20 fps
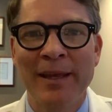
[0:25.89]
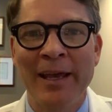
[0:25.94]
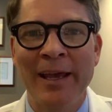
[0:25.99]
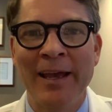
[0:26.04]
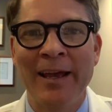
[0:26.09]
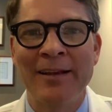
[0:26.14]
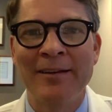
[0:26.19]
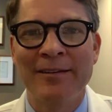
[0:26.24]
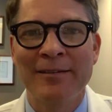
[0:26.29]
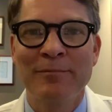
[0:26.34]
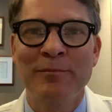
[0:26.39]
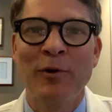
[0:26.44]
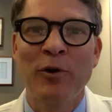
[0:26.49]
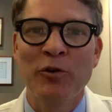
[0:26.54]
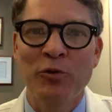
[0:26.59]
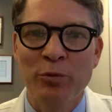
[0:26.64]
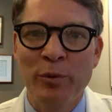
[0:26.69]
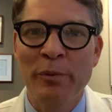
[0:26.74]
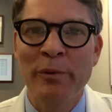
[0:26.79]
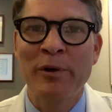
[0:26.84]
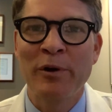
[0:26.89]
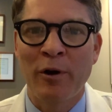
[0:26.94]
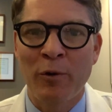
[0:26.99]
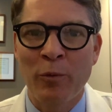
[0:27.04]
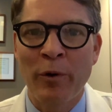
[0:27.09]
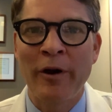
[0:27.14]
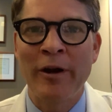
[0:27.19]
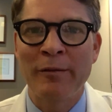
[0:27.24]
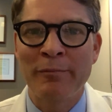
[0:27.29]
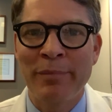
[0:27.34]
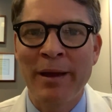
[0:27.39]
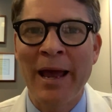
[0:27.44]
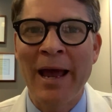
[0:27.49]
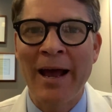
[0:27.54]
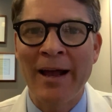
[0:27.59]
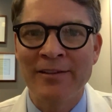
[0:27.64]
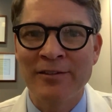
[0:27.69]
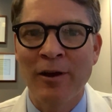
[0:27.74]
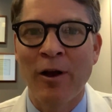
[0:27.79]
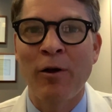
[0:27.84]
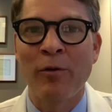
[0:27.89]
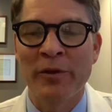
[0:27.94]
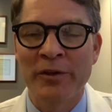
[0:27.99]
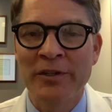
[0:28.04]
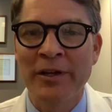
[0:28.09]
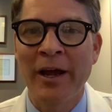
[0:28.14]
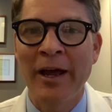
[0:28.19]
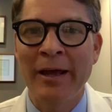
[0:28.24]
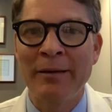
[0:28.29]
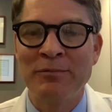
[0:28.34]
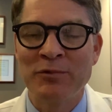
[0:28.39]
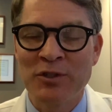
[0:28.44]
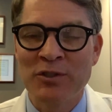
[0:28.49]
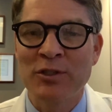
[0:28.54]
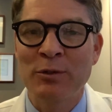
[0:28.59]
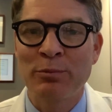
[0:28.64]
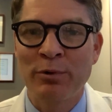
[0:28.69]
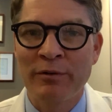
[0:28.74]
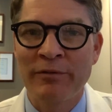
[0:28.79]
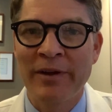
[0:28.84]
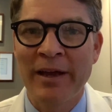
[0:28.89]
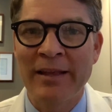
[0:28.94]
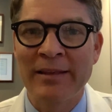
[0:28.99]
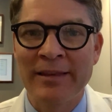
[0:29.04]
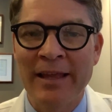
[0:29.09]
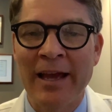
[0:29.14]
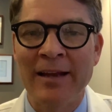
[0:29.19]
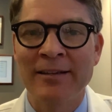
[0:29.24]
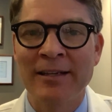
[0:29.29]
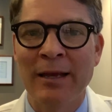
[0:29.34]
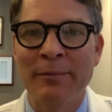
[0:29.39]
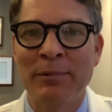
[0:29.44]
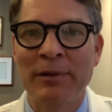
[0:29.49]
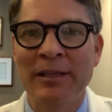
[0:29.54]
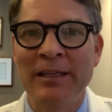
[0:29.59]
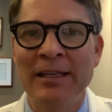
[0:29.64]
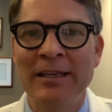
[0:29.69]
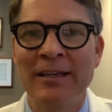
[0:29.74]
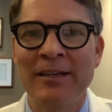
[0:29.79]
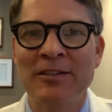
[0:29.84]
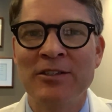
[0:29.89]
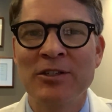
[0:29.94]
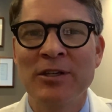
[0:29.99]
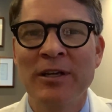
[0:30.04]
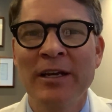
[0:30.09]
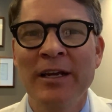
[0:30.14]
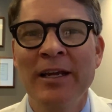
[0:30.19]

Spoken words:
and most women are wearing pads all the time just to prevent that type of leakage.